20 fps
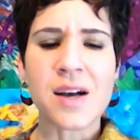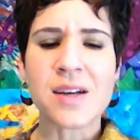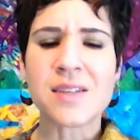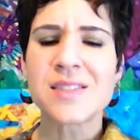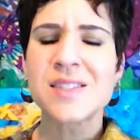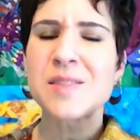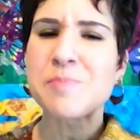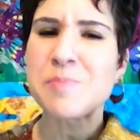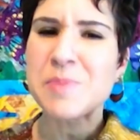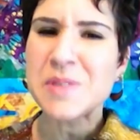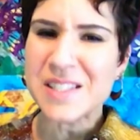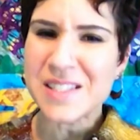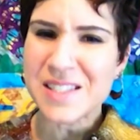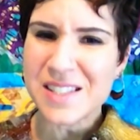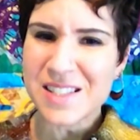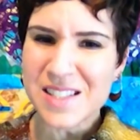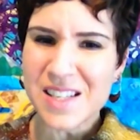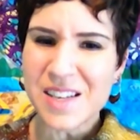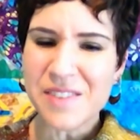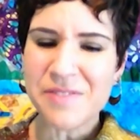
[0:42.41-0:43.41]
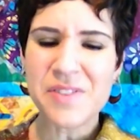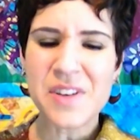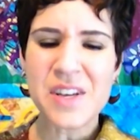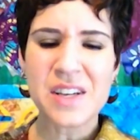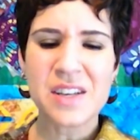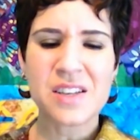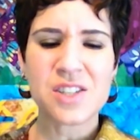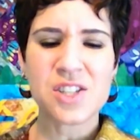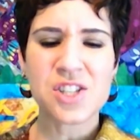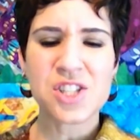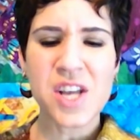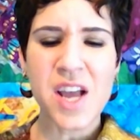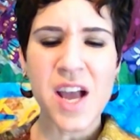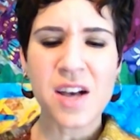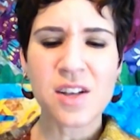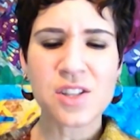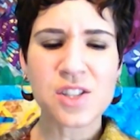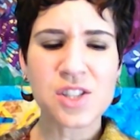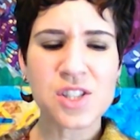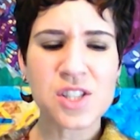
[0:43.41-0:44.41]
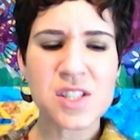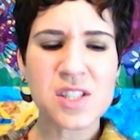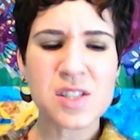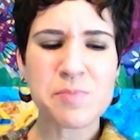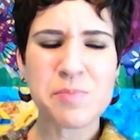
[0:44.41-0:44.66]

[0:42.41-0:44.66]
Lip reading: specific challenges,